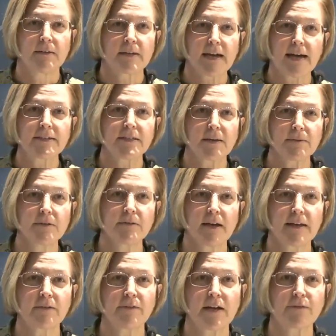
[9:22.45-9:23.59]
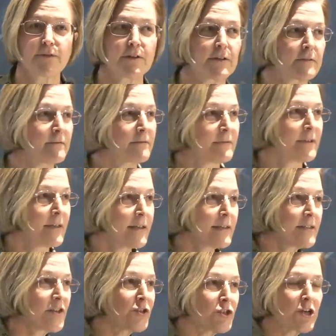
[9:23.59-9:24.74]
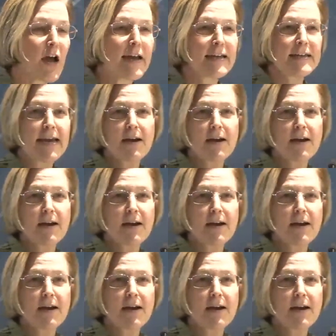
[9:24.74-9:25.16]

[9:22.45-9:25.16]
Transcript: the IW line of effort, it's a giant